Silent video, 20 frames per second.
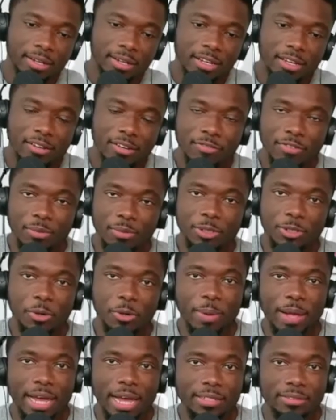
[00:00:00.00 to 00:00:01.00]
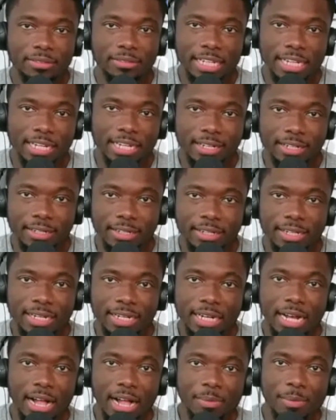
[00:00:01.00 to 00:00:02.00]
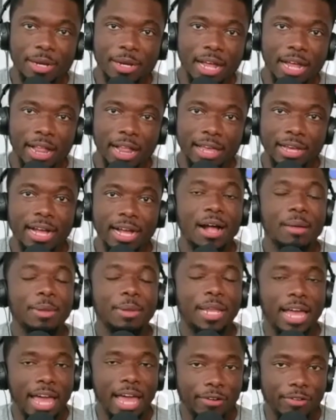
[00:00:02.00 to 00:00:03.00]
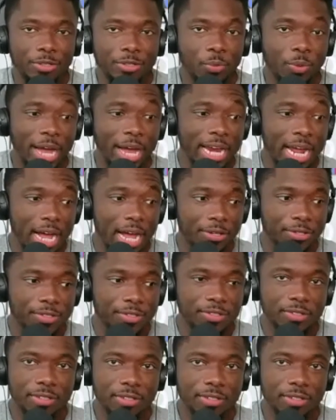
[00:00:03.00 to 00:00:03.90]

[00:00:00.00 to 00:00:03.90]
from Joe Biden and uh, and a Kamala, Kamala Harris White House.